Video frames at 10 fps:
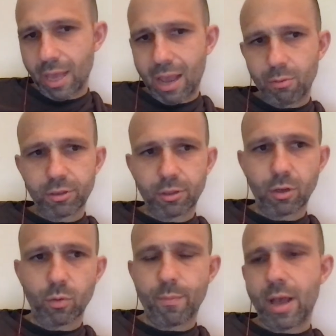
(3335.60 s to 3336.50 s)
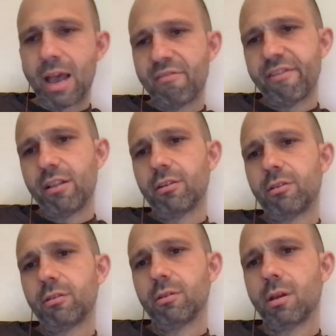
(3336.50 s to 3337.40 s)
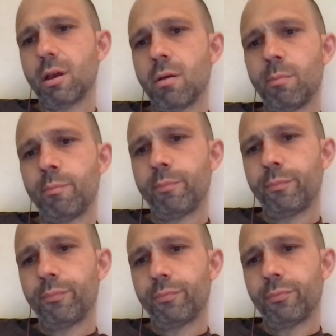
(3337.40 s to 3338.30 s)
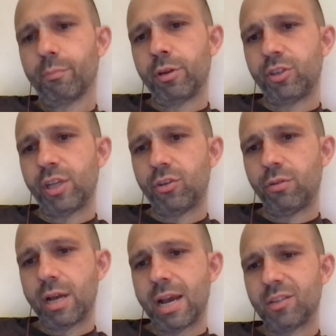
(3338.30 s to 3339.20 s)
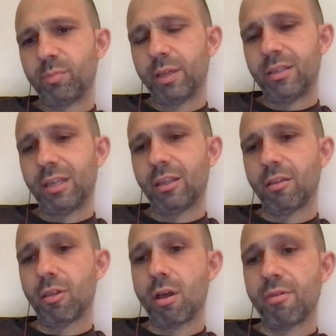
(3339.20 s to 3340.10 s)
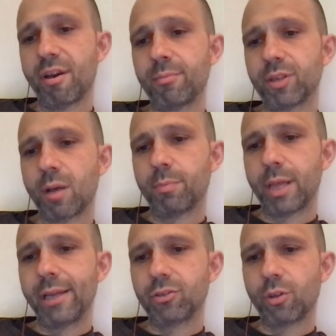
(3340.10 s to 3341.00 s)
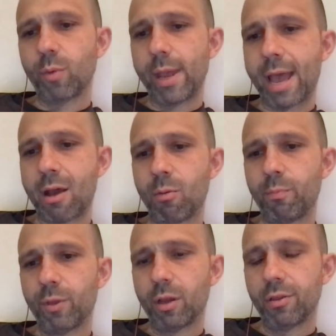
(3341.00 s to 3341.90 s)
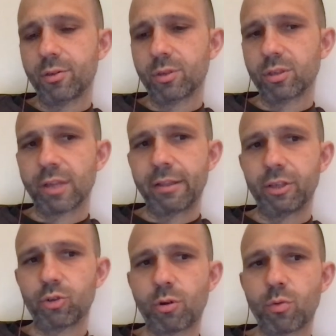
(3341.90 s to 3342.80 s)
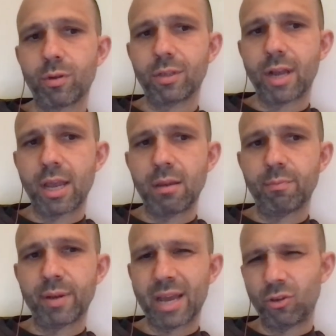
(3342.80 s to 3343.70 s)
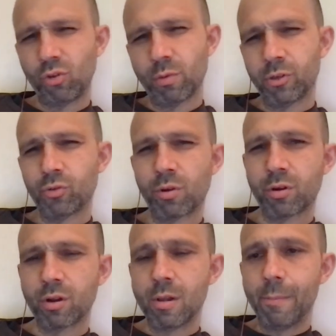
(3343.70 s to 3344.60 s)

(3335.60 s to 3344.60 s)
That was a good one. All right, fellas. Um, appreciate you guys. Please hit the thumbs up, likes on the way out. Uh, this was a slightly shorter one tonight, but not too much shorter.